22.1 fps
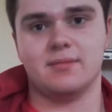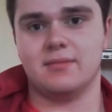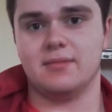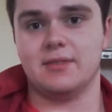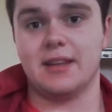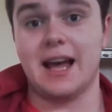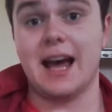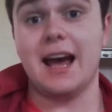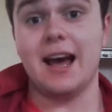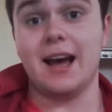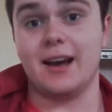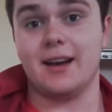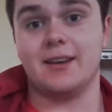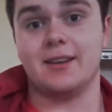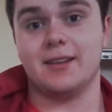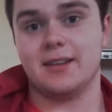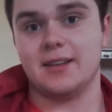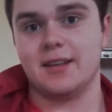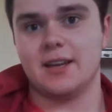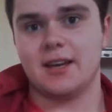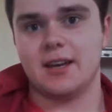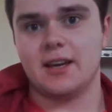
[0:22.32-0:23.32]
Nah,
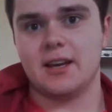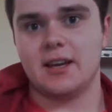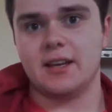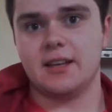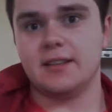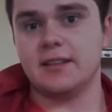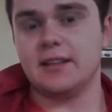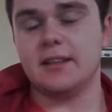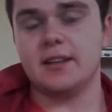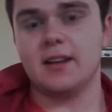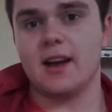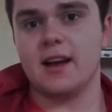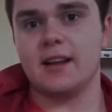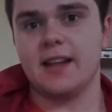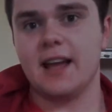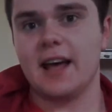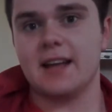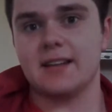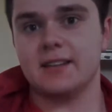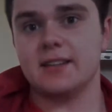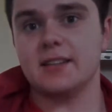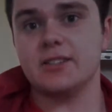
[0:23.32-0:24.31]
you didn't like
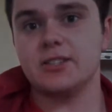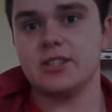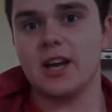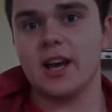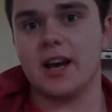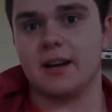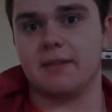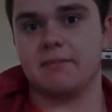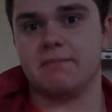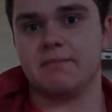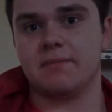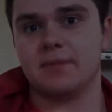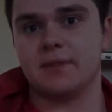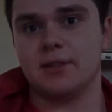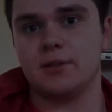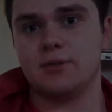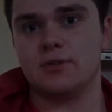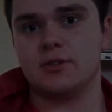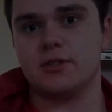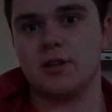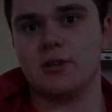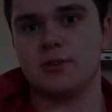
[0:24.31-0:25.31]
that, did ya?
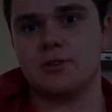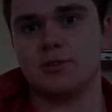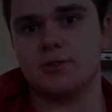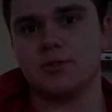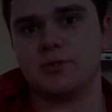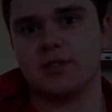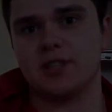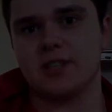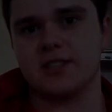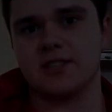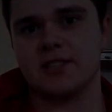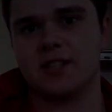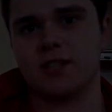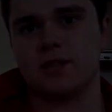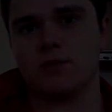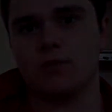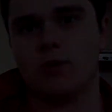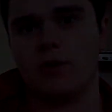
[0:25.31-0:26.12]
You social justice